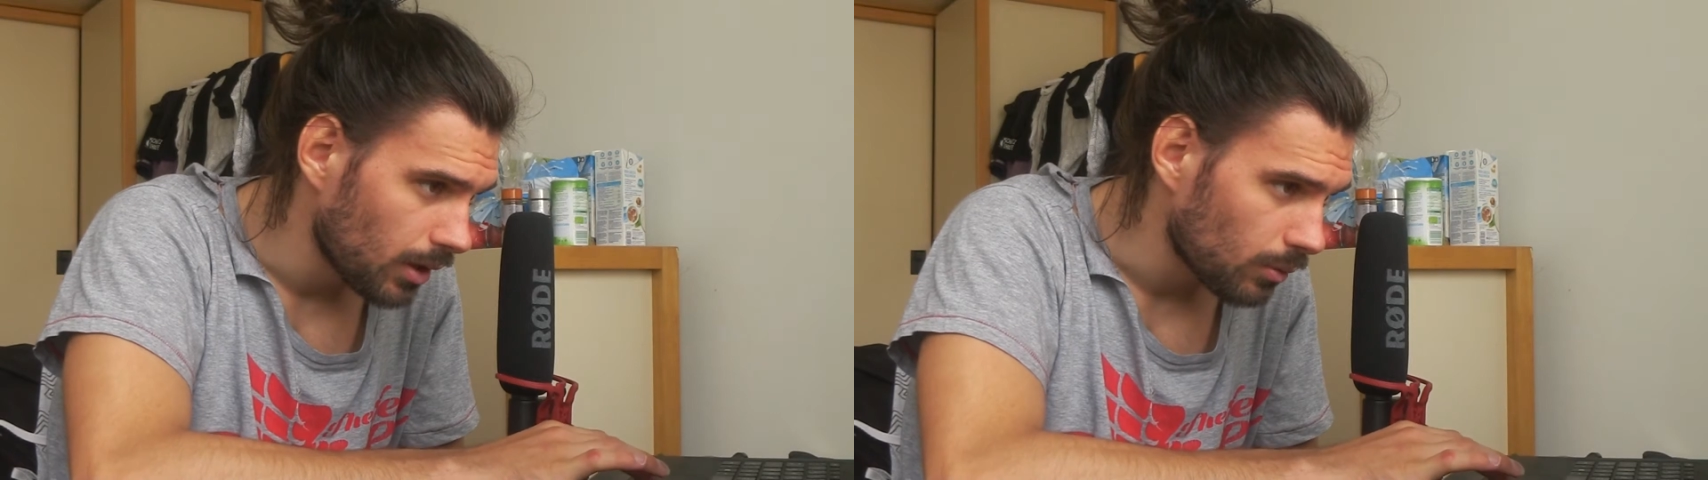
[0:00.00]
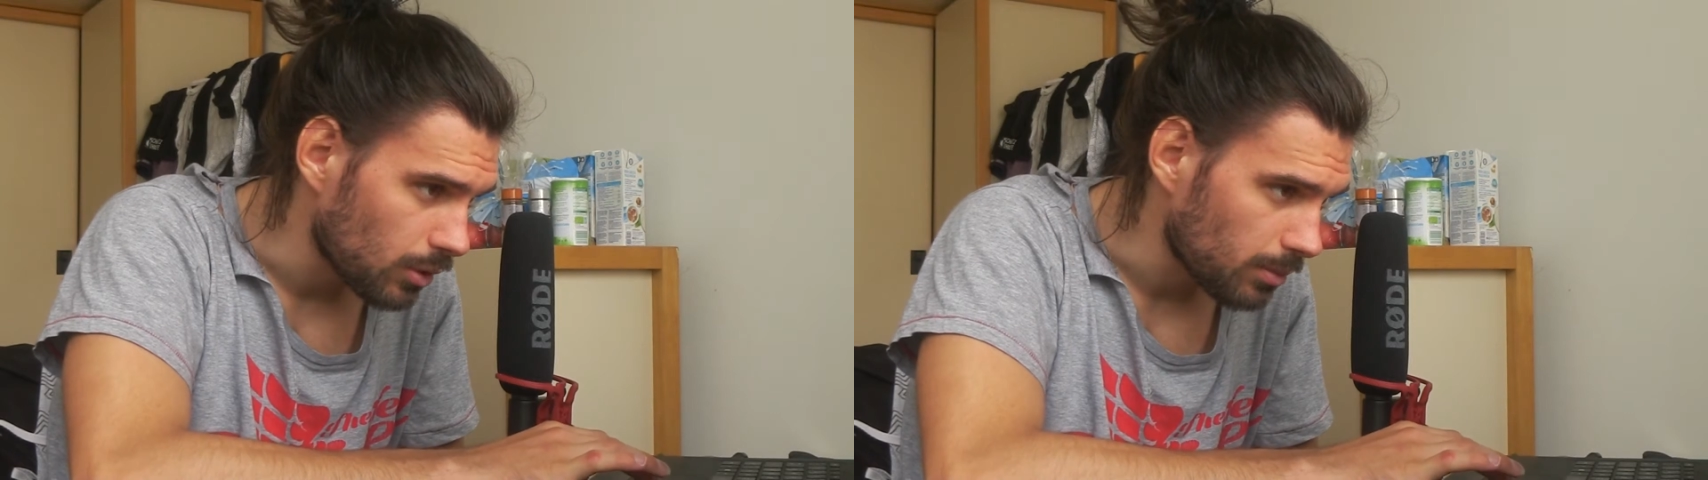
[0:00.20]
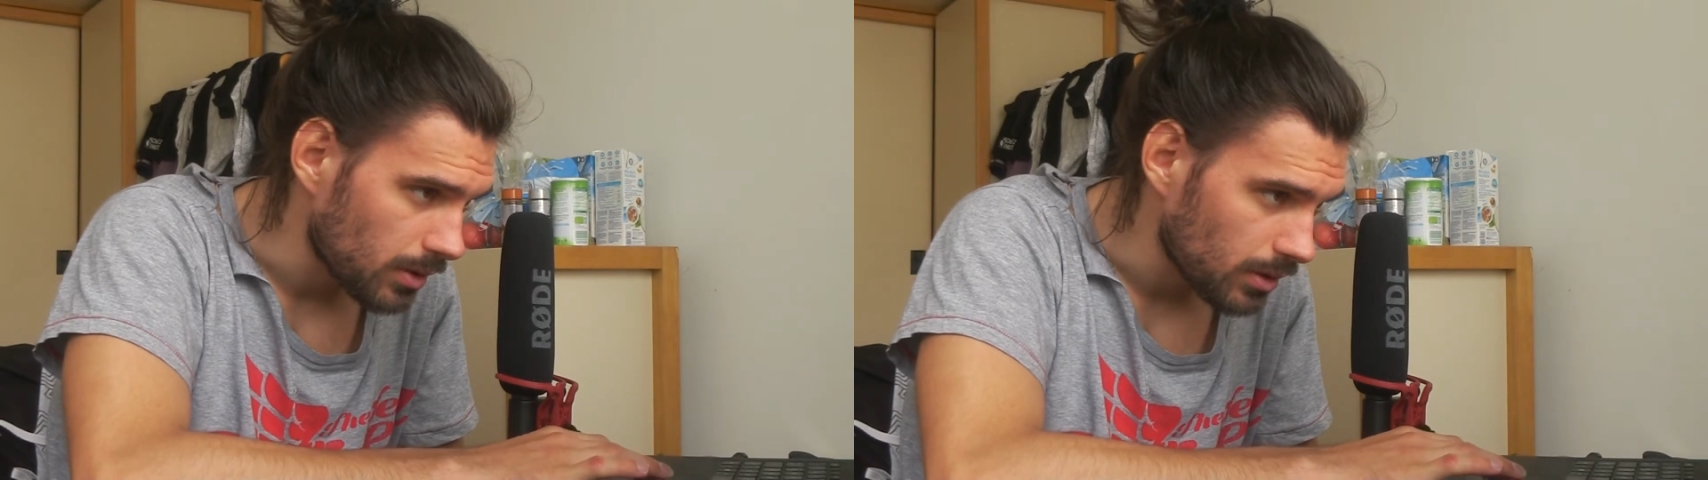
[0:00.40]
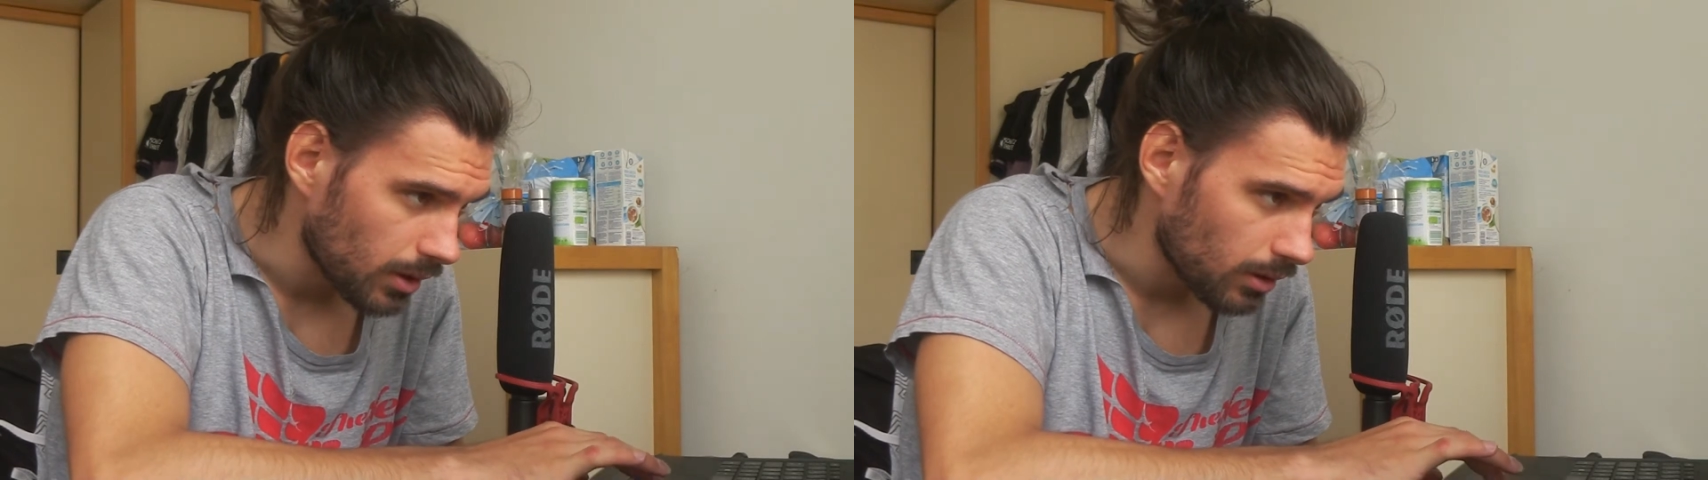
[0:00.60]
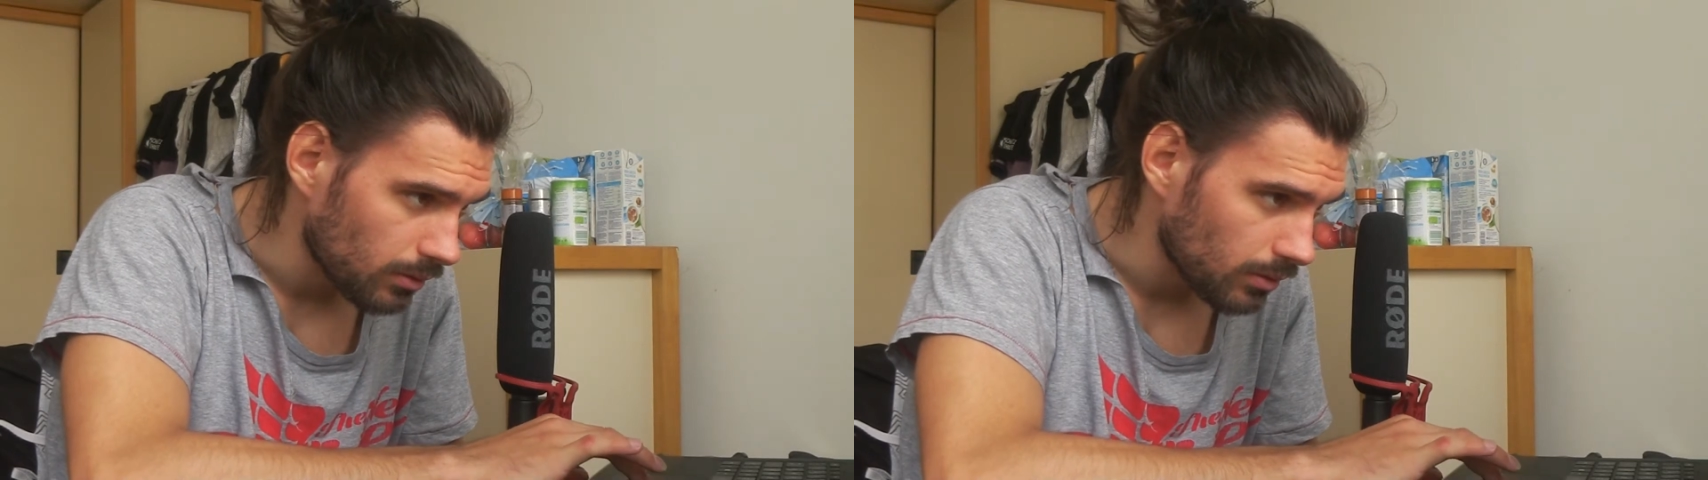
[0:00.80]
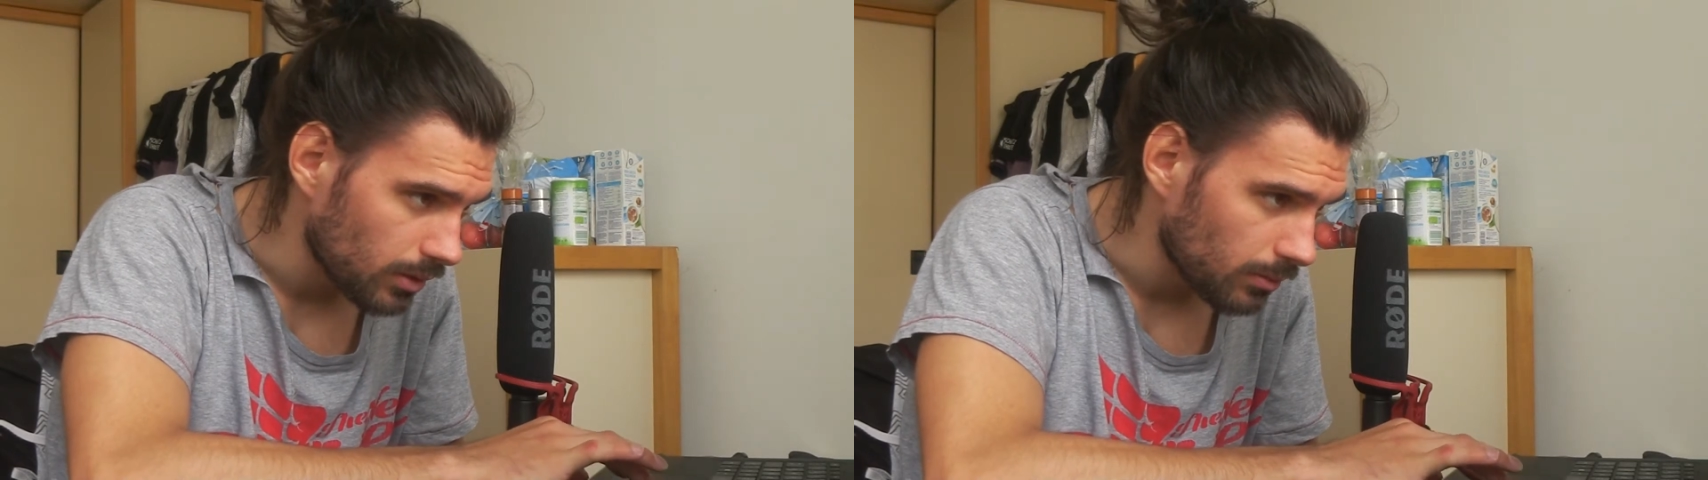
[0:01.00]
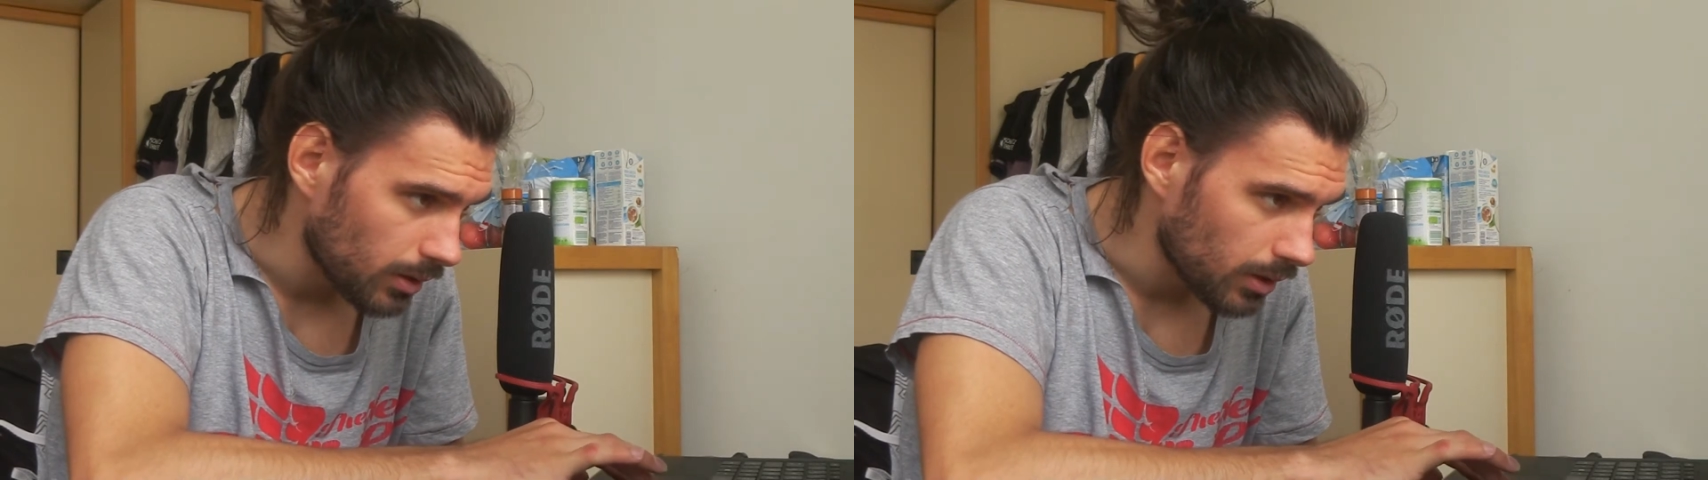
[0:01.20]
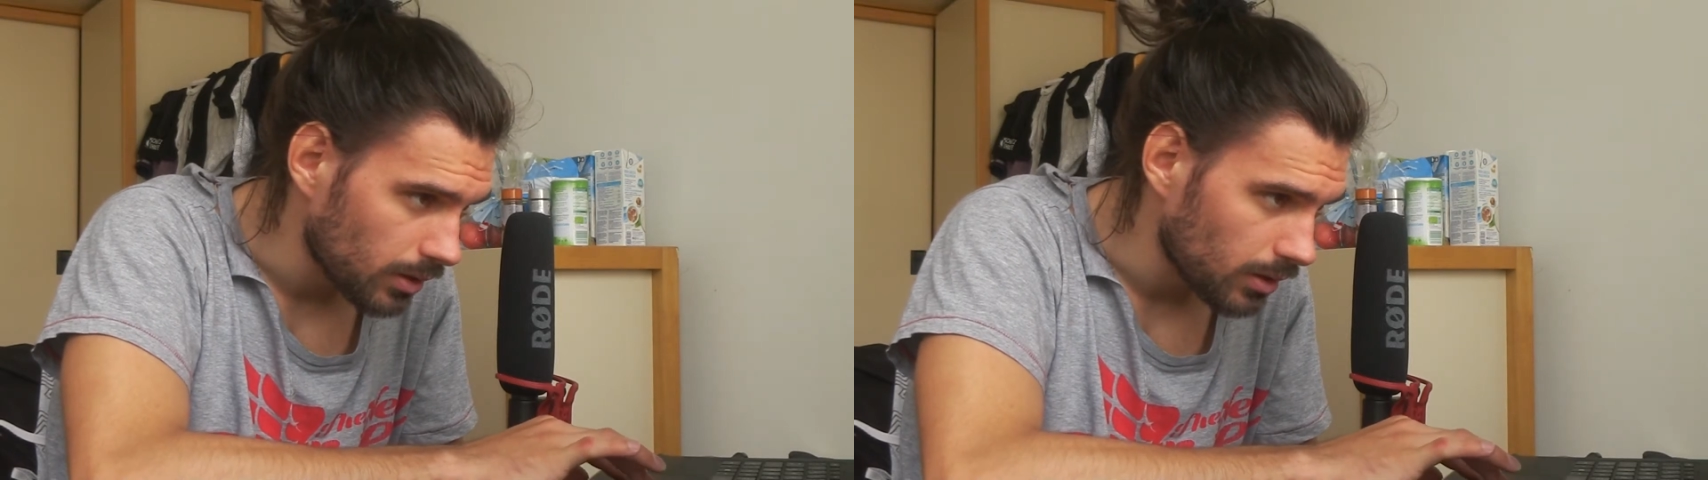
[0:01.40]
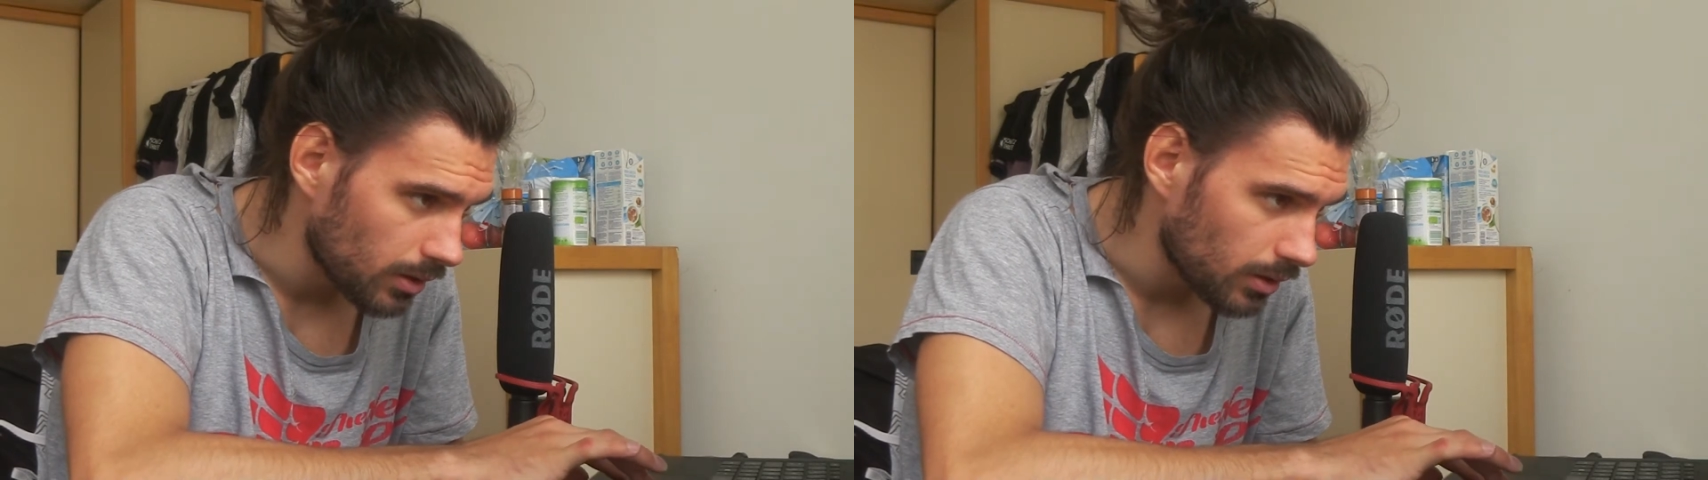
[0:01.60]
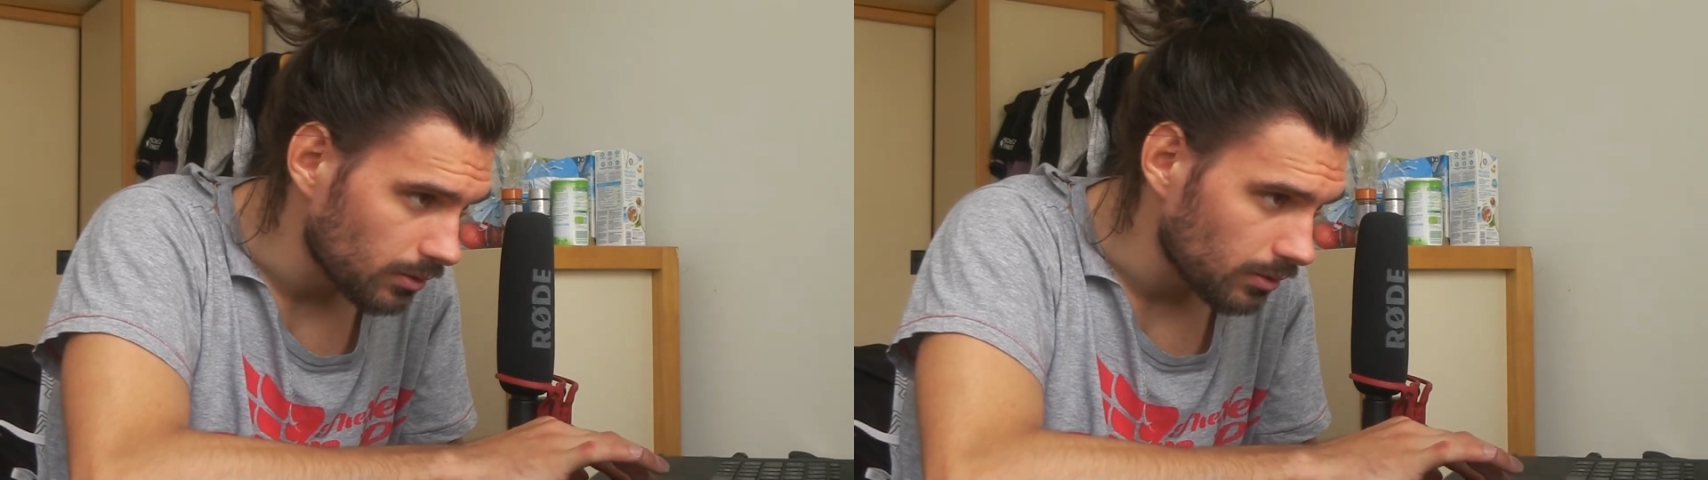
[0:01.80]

which means now the market here